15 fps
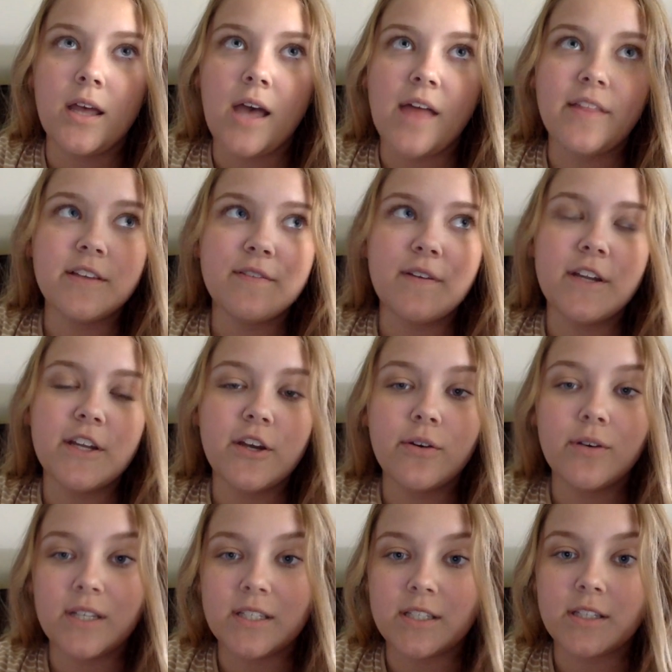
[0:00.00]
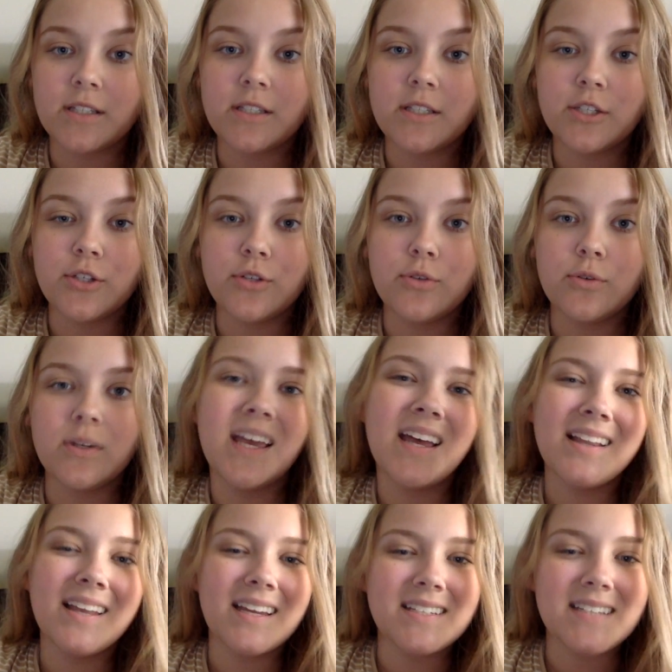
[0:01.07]
And this video isn't to get
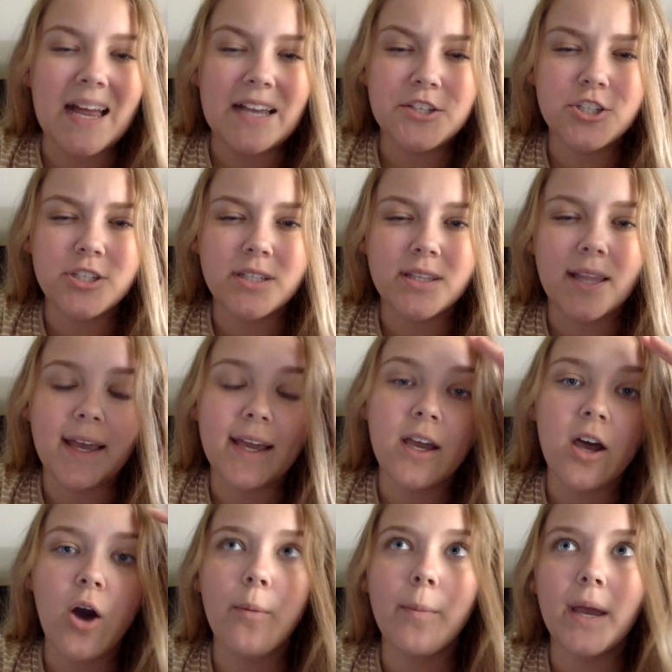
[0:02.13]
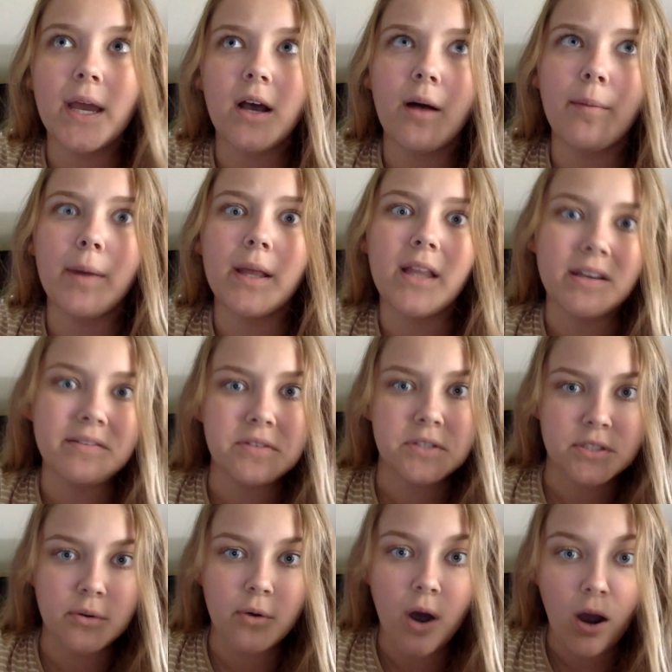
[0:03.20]
like attention, like, oh my god, my life is
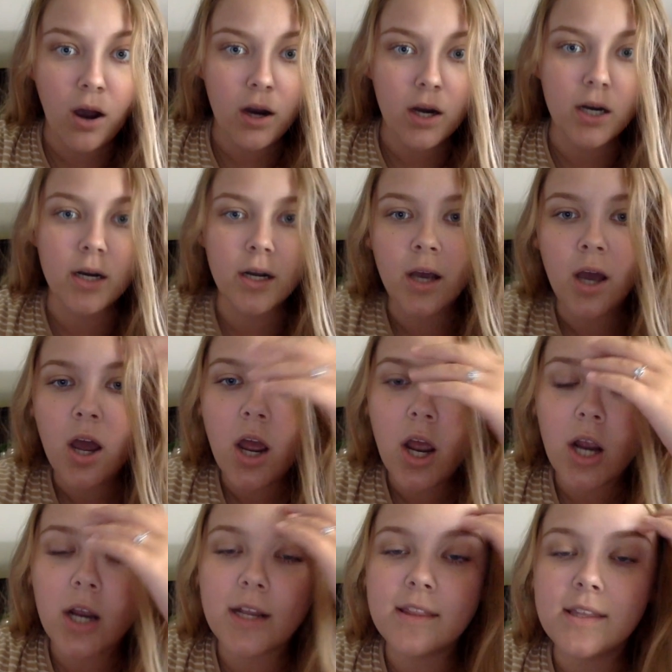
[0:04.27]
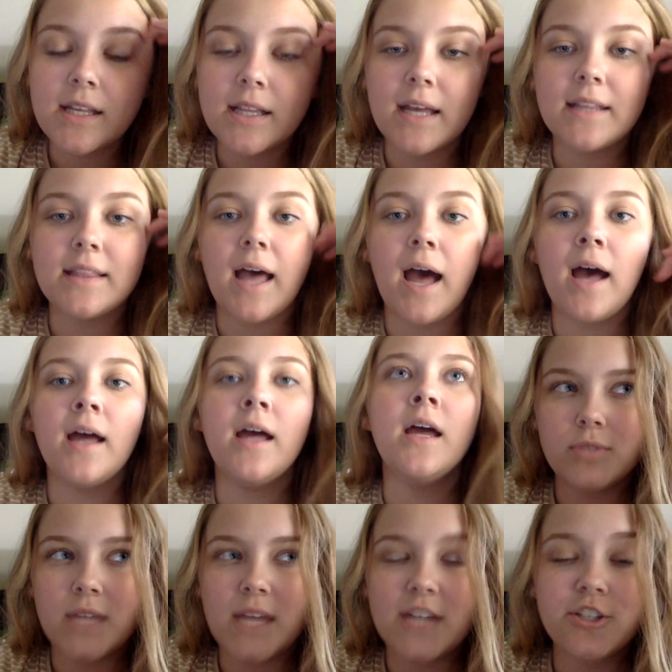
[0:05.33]
so hard, or anything like that.
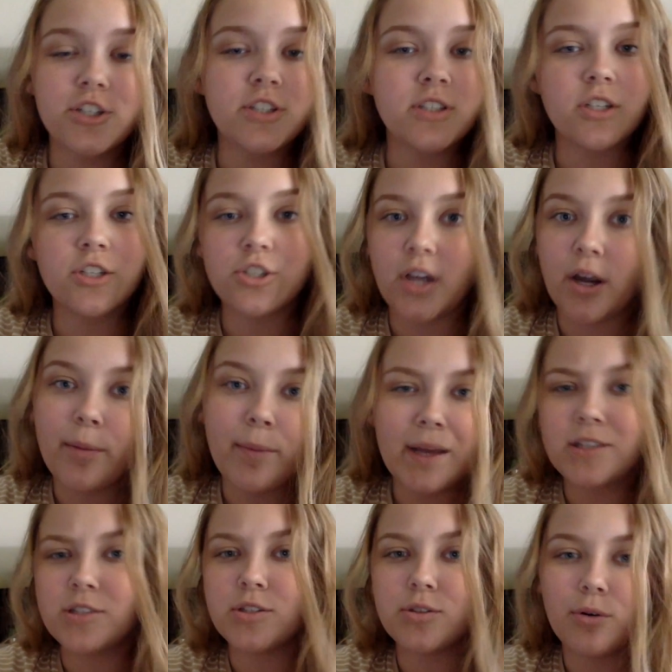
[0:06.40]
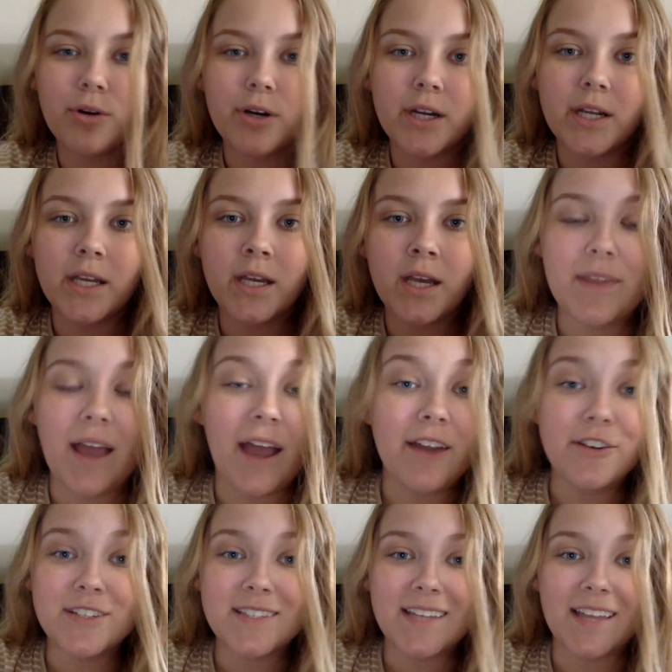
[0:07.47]
It's just to share my story. I
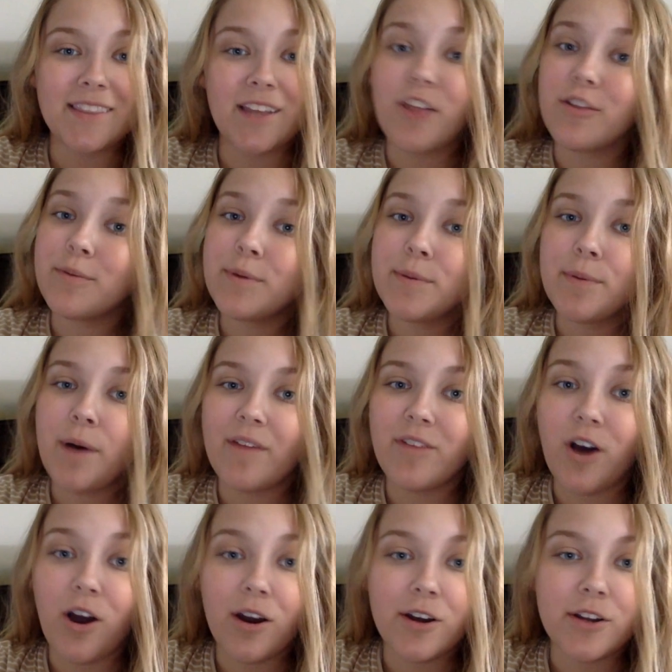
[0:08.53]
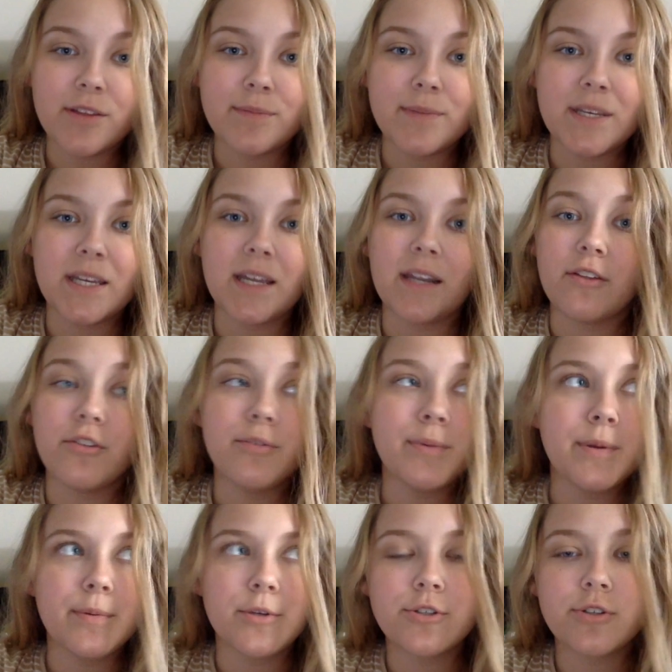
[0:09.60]
understand that other people have it harder than me and other
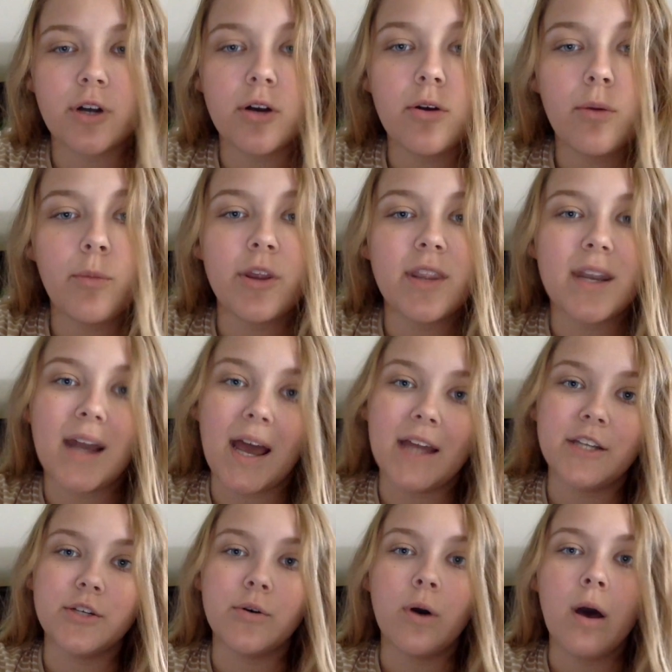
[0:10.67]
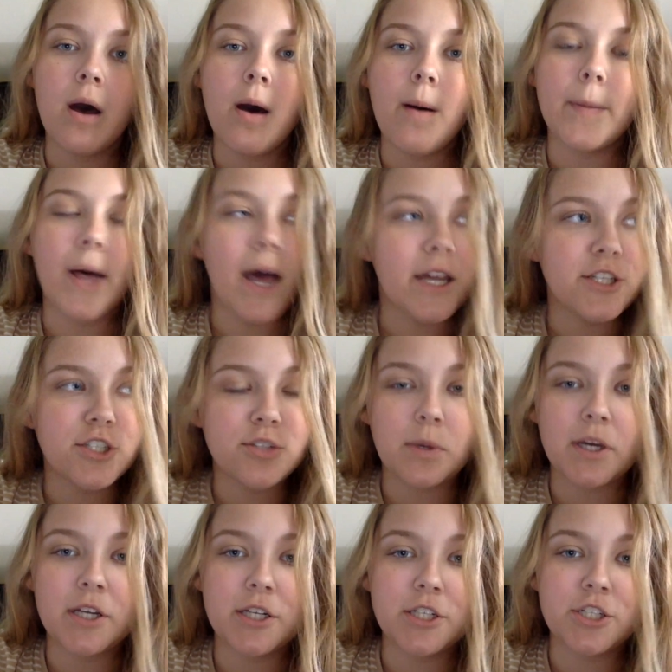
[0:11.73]
people struggle more than I do, but I just
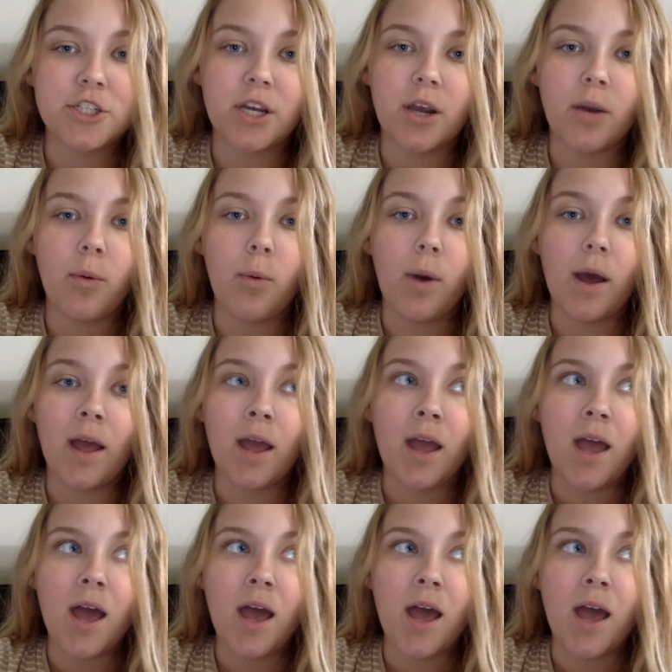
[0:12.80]
wanted to share what